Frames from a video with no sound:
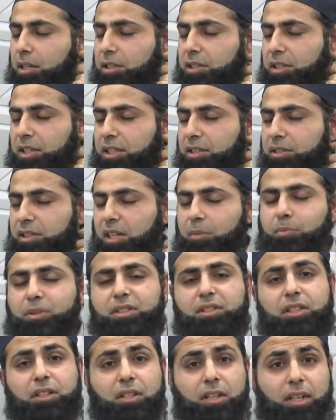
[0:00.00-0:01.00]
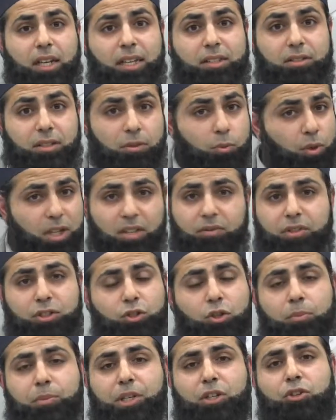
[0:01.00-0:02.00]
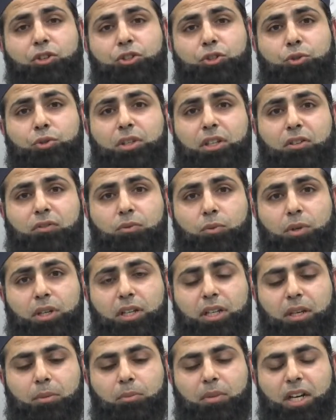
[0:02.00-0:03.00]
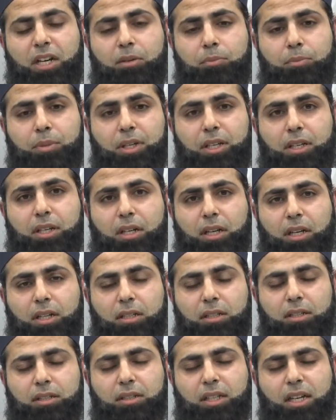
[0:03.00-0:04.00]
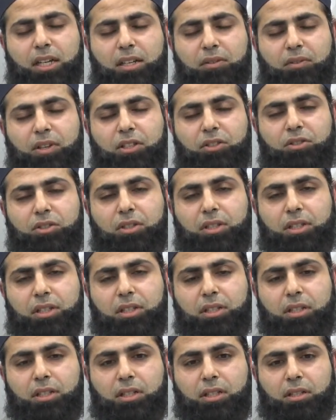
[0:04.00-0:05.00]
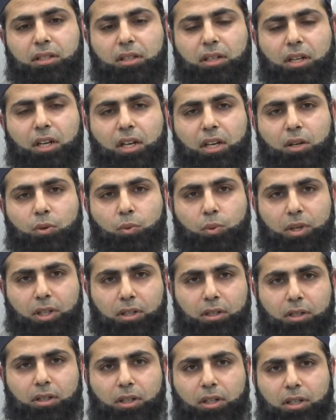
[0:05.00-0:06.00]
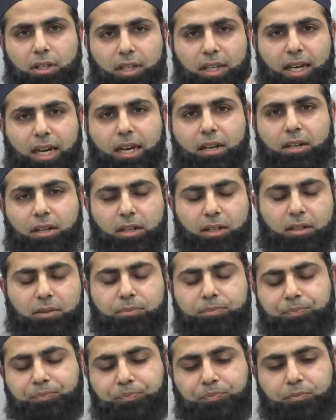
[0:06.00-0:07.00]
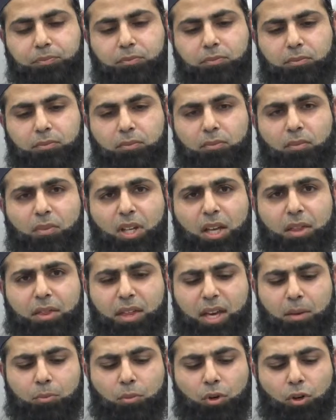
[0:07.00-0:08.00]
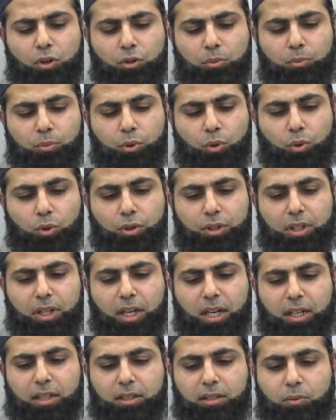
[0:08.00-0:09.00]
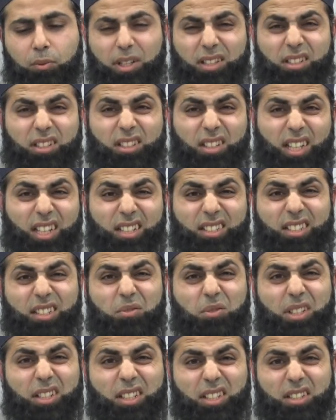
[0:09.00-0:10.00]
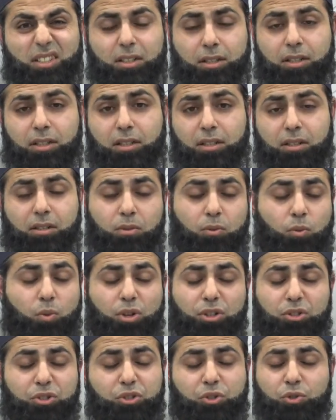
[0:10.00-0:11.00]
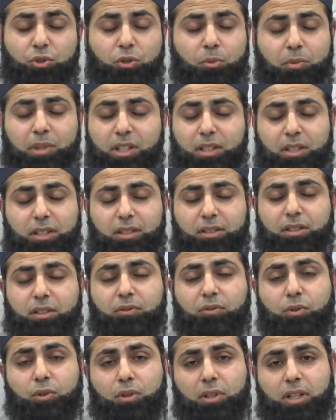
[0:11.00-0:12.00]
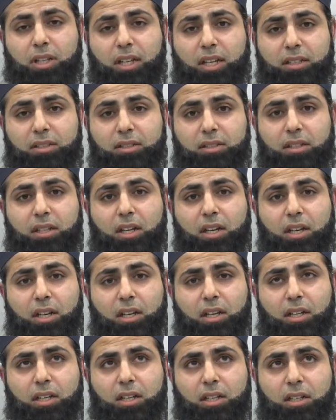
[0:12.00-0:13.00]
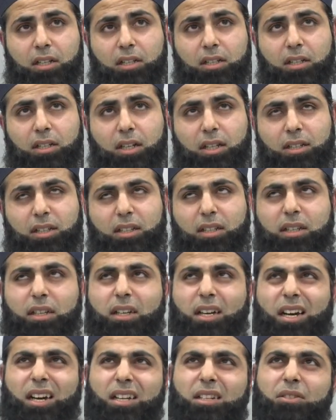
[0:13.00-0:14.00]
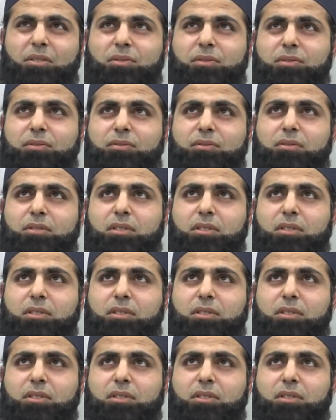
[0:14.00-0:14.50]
teach that particular lesson, whatever topic or unit of work it might be, and that eventually will get them on board. And whether, like I said, whether it's one or two or whether it's a full class, I think it kind of